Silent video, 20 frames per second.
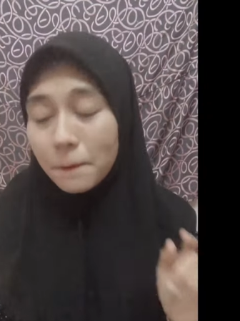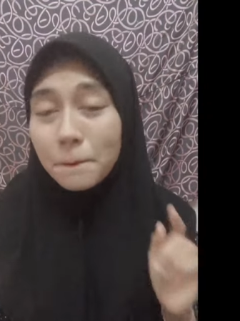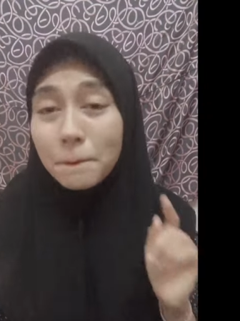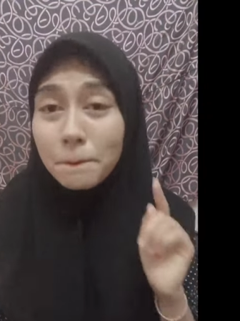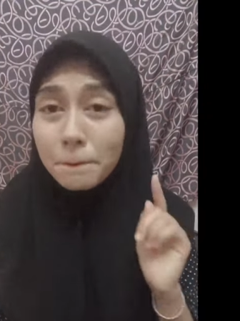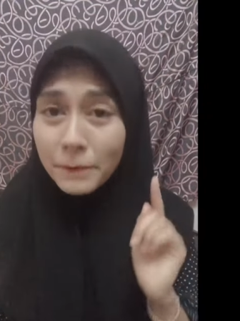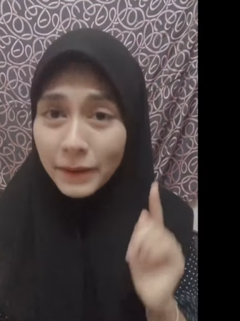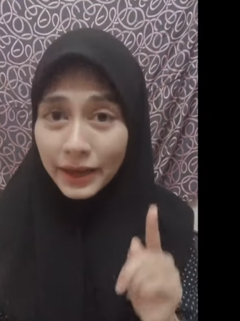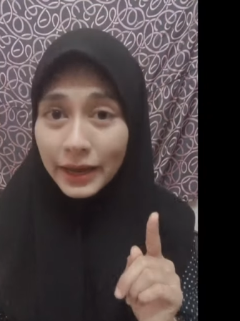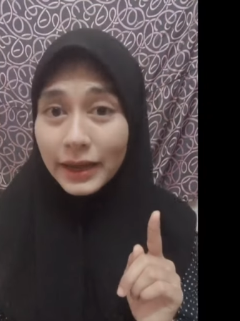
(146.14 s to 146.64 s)

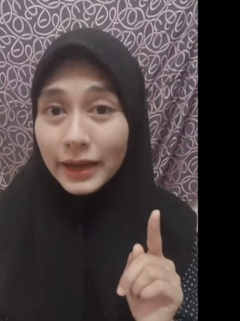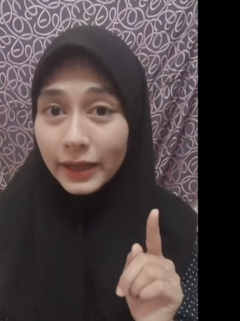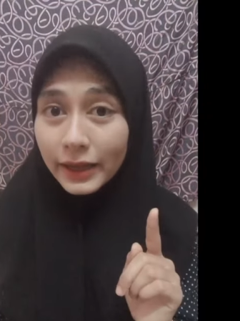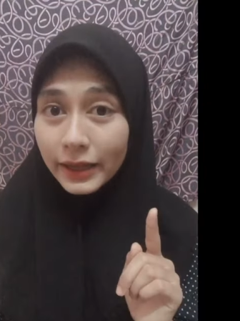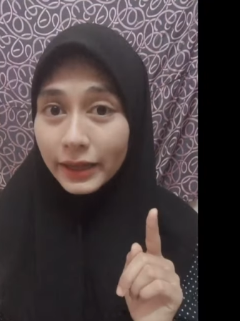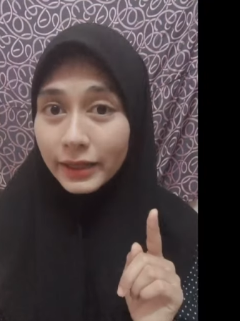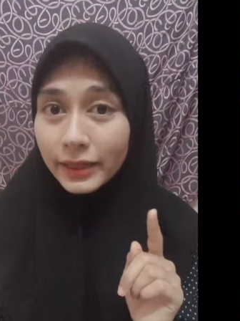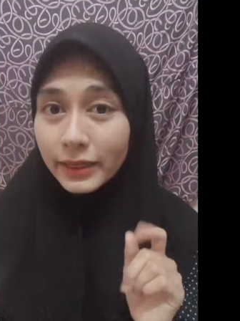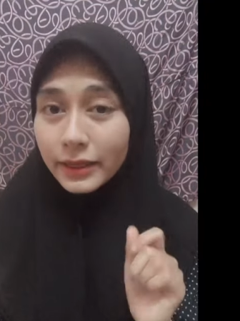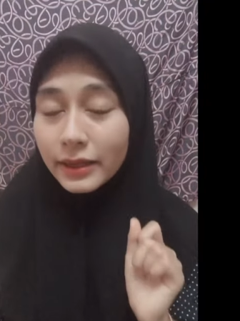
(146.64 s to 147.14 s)

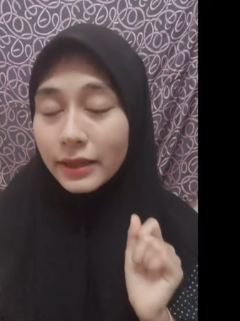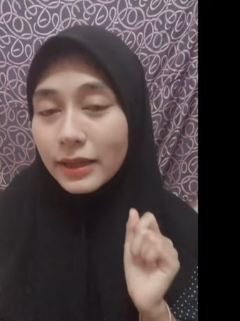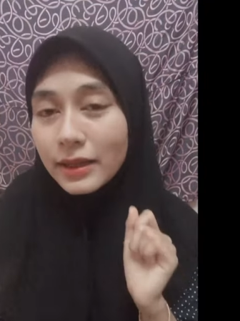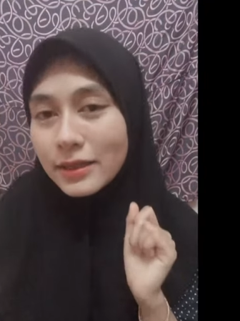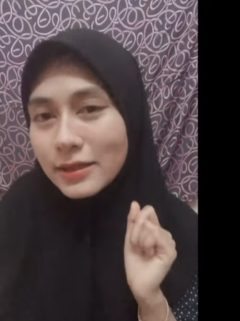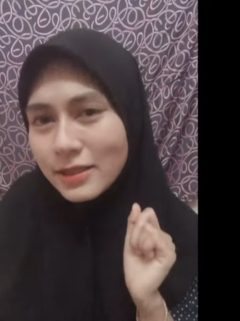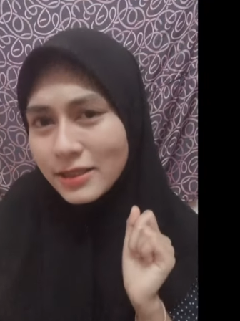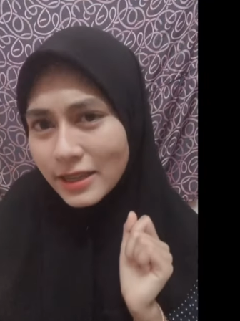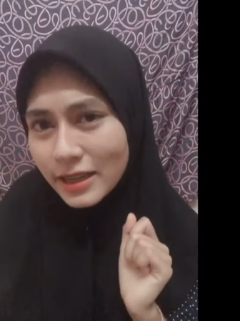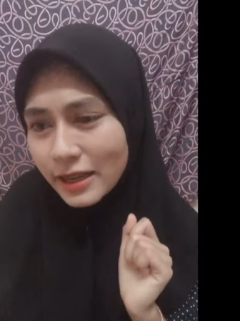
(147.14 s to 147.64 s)
But
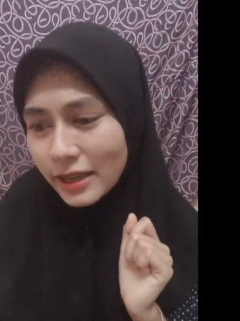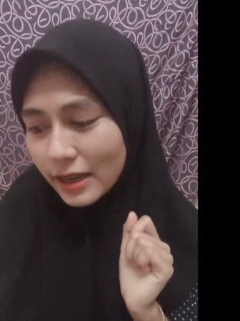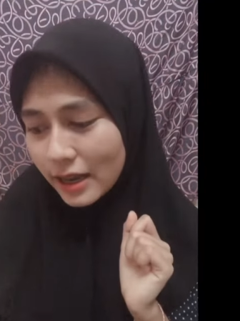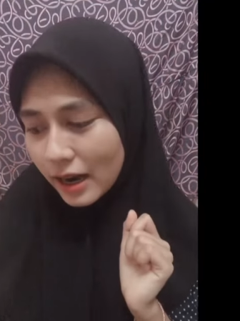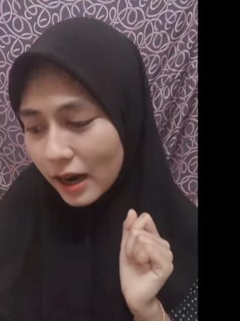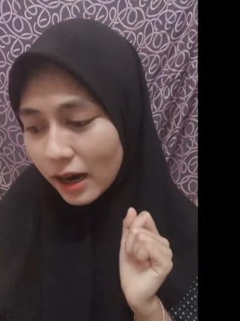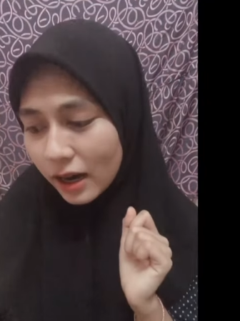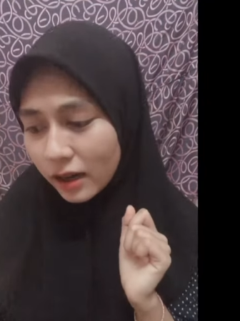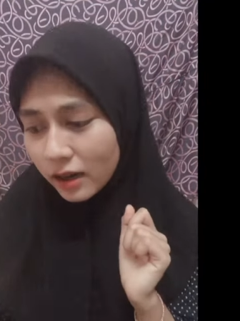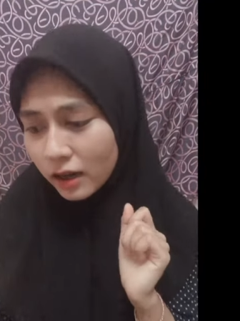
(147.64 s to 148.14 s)
they
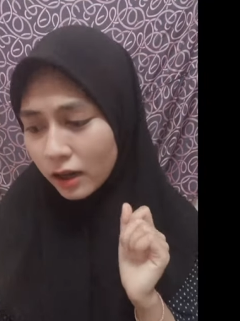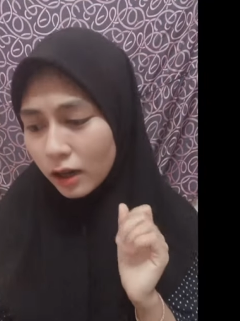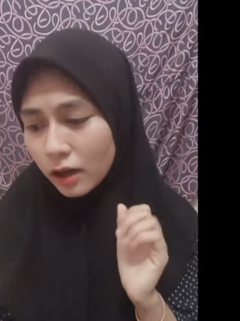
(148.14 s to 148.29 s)
are